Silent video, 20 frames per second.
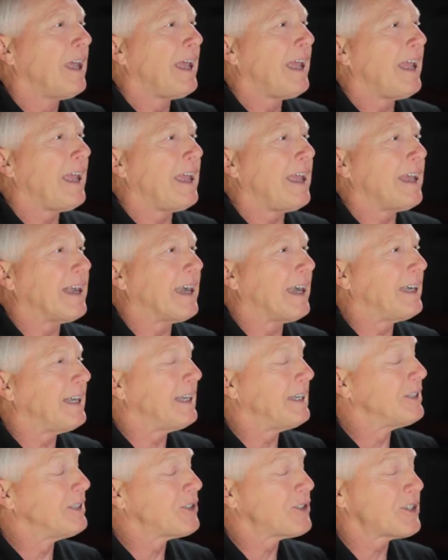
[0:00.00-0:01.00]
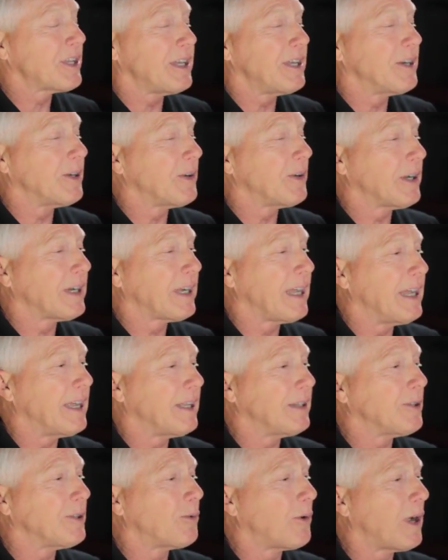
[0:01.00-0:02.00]
and I didn't see her
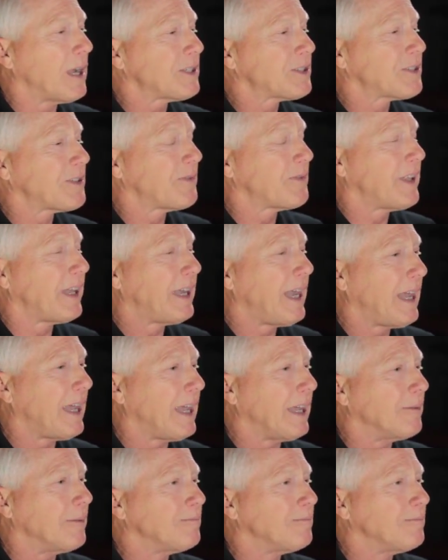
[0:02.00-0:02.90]
again the rest of the day.